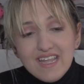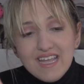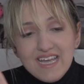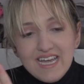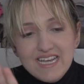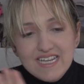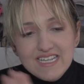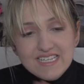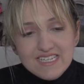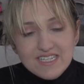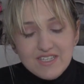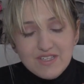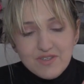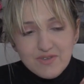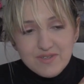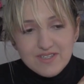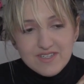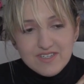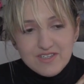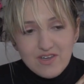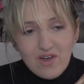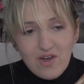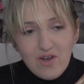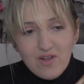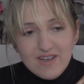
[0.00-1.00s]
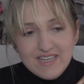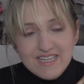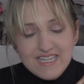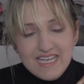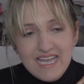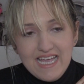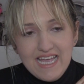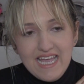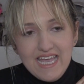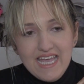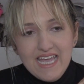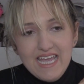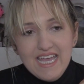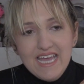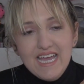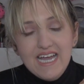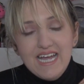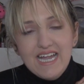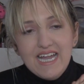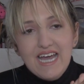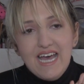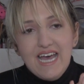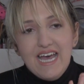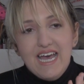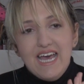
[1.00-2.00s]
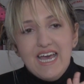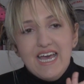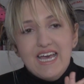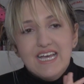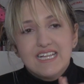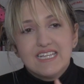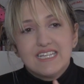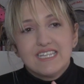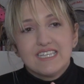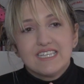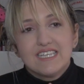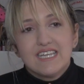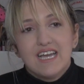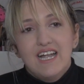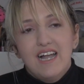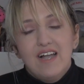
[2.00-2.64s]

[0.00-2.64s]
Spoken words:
I listen to it all day, and